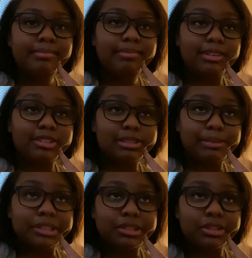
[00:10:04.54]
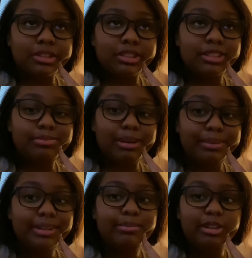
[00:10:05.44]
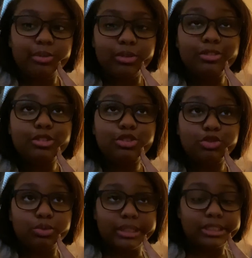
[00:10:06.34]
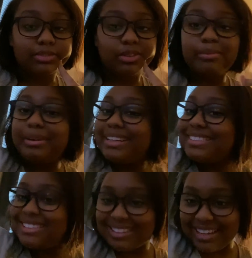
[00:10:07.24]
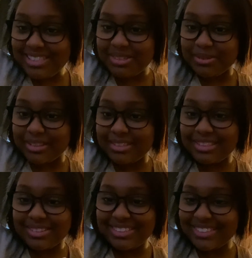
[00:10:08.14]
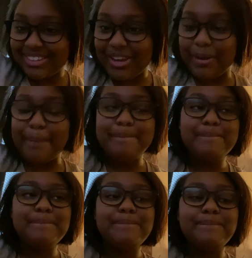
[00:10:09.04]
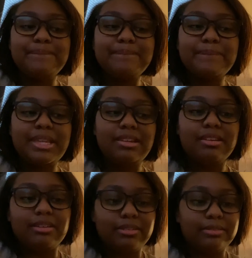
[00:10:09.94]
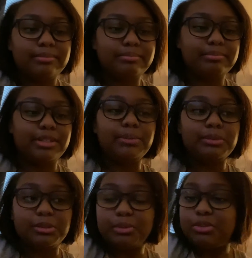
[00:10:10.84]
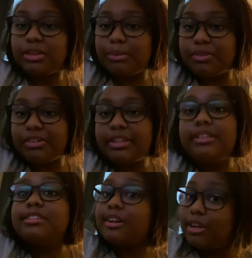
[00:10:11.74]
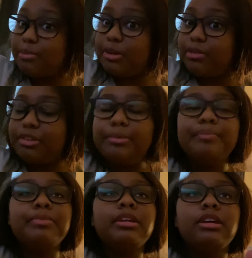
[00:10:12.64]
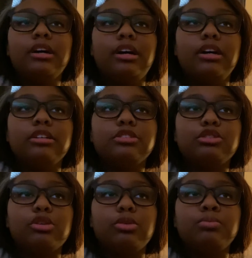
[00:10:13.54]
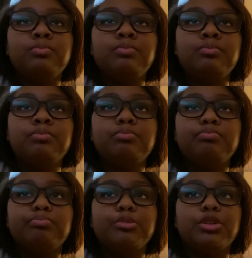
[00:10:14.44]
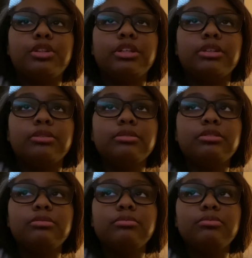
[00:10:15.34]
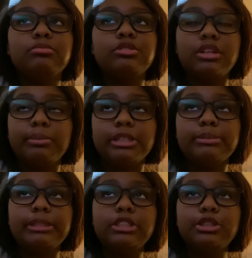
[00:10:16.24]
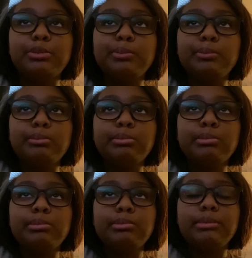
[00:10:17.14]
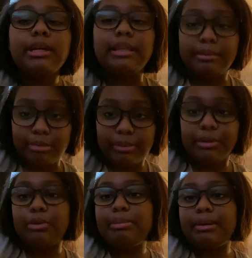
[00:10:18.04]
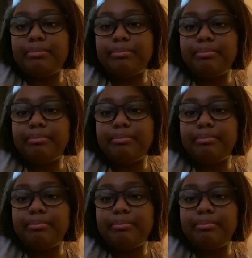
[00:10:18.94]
This semester is probably gonna be real stressful, but it's the last one, so it's okay. Graham was supposed to come over. He's not coming over. So I'm gonna study my speech and then probably go to bed.